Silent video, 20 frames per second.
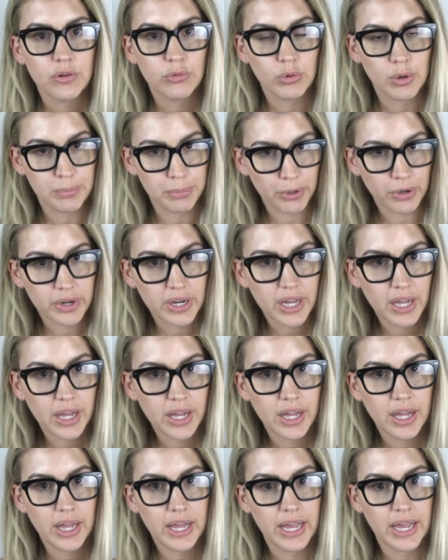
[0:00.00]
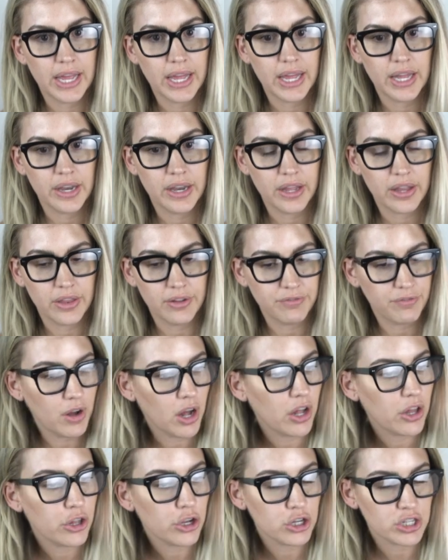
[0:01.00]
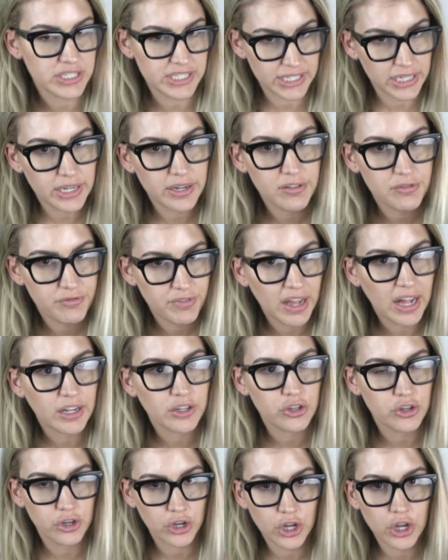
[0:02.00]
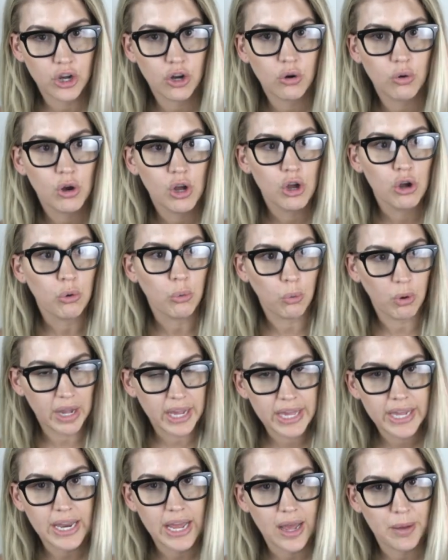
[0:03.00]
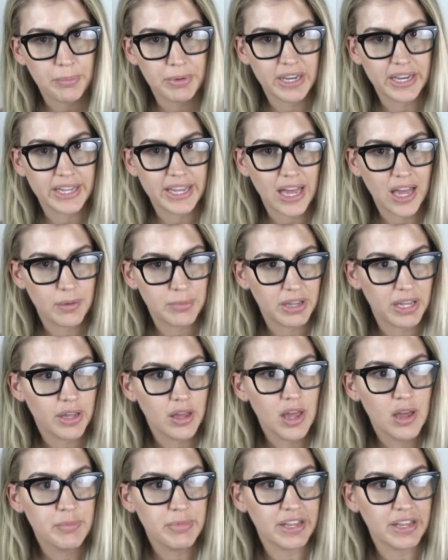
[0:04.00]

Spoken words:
Roberta and the father did in fact know what had happened to Gabby?